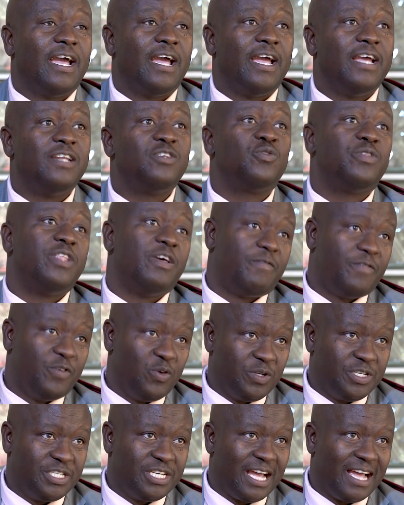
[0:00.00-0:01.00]
into the
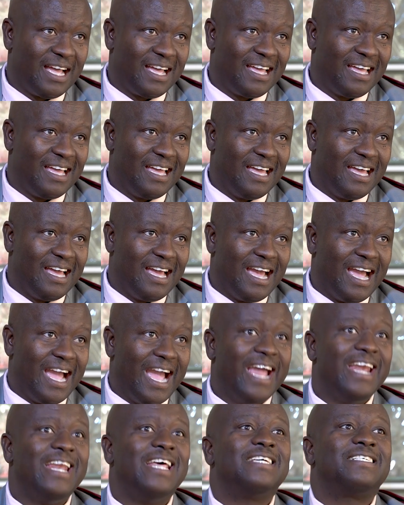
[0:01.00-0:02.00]
future
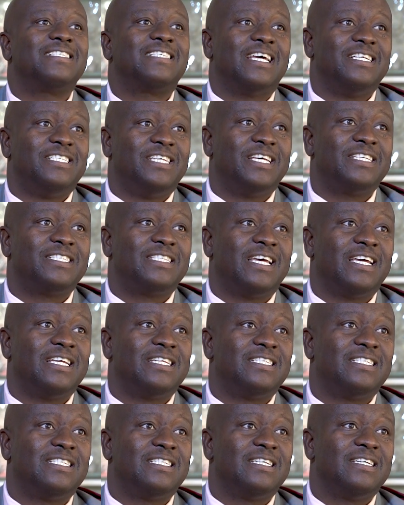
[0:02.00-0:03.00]
and has suggested
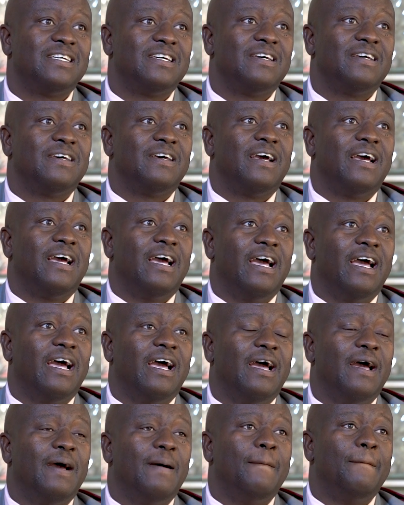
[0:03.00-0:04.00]

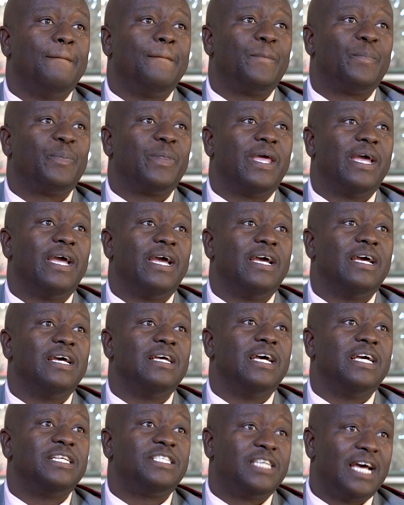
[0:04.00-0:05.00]
a
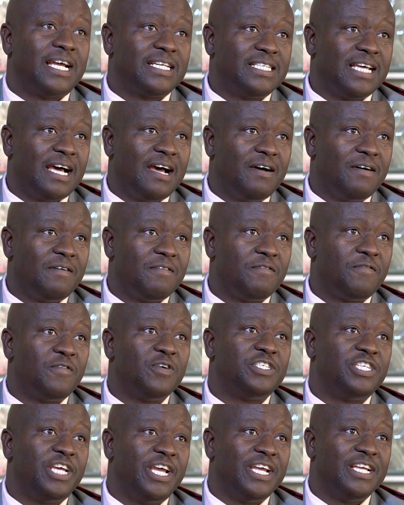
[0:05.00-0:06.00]
charter for
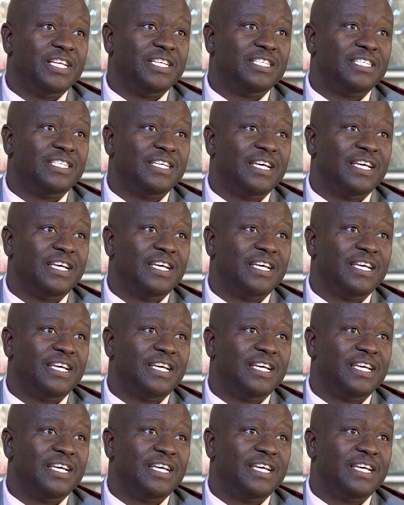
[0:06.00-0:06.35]
change